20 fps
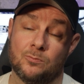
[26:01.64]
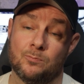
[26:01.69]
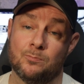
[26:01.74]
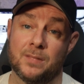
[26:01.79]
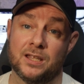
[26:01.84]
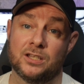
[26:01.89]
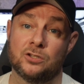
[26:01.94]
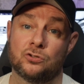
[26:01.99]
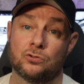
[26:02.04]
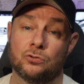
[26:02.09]
so
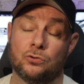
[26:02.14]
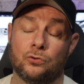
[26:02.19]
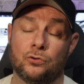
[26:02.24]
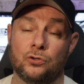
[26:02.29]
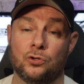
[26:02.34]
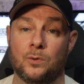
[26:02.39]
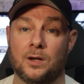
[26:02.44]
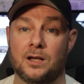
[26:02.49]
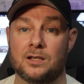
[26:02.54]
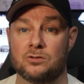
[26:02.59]
make sure
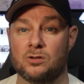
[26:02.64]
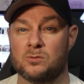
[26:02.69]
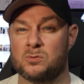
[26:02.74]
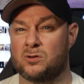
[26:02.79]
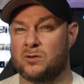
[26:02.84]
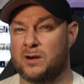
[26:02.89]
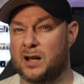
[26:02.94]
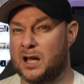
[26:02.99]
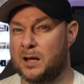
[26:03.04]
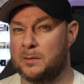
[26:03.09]
you are
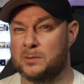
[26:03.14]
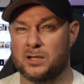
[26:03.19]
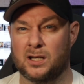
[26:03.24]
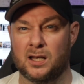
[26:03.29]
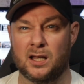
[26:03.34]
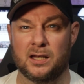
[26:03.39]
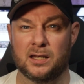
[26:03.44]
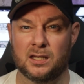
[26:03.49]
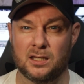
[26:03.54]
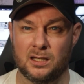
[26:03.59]
subscribed, you're
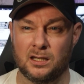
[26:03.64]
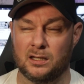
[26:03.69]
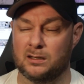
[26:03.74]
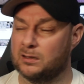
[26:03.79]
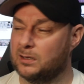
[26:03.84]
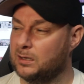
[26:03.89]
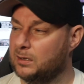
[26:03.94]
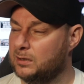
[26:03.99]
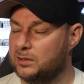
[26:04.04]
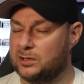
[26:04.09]

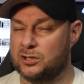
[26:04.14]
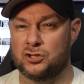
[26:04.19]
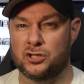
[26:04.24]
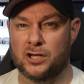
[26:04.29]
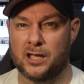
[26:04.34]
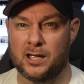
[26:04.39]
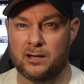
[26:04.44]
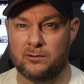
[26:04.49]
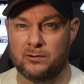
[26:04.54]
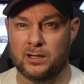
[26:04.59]
liking, you're
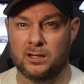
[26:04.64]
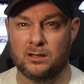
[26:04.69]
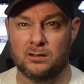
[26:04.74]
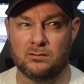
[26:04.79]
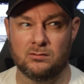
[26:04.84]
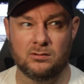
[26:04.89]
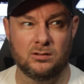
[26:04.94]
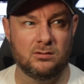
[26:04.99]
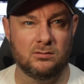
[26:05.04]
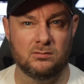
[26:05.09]

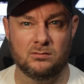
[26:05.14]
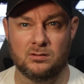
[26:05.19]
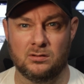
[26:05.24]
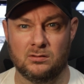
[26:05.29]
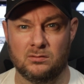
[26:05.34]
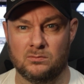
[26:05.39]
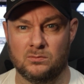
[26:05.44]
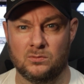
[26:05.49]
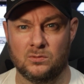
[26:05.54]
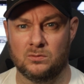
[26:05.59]
sharing,
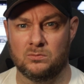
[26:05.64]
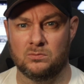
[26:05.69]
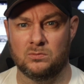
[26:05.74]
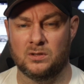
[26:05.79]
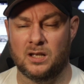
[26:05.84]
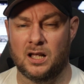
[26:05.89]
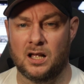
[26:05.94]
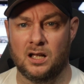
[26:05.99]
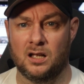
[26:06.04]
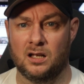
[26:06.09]
you
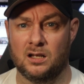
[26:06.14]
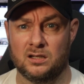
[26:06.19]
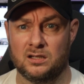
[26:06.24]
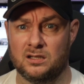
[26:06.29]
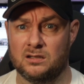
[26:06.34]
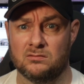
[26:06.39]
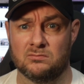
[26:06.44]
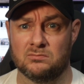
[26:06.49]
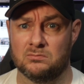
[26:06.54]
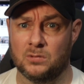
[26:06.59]

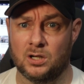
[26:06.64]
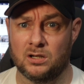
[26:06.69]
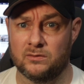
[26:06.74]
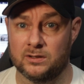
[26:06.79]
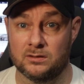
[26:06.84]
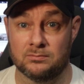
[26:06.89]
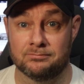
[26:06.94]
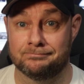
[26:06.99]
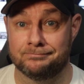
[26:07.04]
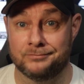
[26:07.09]
hearting,
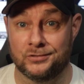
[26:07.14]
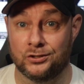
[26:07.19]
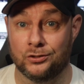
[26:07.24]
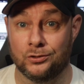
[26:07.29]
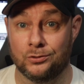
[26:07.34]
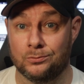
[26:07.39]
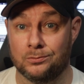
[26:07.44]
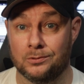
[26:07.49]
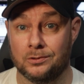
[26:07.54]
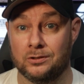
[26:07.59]
whatever you
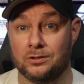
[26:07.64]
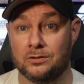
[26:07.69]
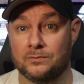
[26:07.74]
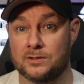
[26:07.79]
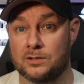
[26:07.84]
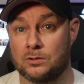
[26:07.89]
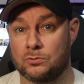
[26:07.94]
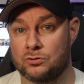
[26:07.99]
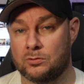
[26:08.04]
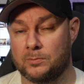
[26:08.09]
do on the
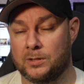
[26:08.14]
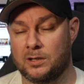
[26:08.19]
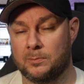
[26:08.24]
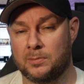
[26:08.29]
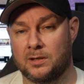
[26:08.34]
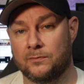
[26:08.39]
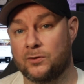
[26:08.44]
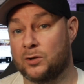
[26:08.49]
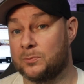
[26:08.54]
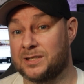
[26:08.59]
other social media
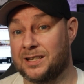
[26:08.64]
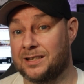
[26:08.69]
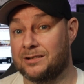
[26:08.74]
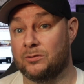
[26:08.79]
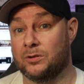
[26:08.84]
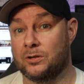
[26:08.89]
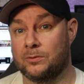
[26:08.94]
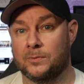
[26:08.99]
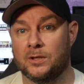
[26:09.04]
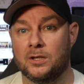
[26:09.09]
platforms, I
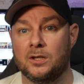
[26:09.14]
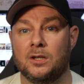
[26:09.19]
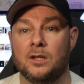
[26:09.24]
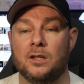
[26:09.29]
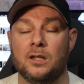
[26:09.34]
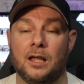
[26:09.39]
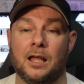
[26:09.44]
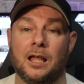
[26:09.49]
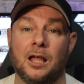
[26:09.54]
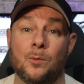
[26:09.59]
don't know.
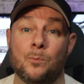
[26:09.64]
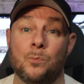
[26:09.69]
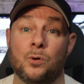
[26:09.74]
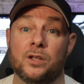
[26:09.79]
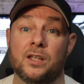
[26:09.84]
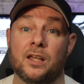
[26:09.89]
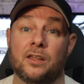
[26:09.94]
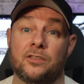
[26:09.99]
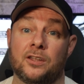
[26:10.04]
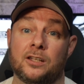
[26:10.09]

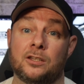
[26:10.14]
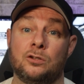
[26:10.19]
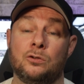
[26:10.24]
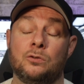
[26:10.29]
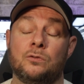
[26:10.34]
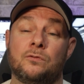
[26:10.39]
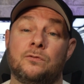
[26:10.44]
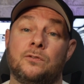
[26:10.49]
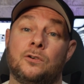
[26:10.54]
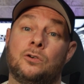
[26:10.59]
But yeah, thank
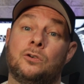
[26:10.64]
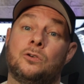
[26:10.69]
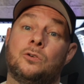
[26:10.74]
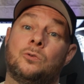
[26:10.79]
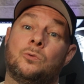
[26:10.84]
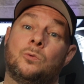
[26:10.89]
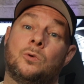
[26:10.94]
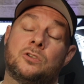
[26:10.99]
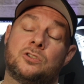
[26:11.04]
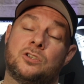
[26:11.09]
you
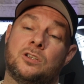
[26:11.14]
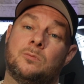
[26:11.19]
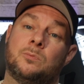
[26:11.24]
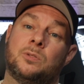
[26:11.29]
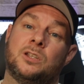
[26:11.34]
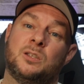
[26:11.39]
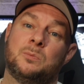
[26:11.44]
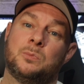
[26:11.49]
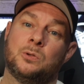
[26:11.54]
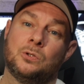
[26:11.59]
for watching,
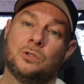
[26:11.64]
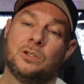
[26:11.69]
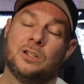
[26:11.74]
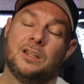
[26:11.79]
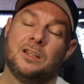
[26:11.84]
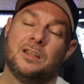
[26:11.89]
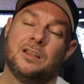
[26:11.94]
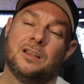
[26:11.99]
people.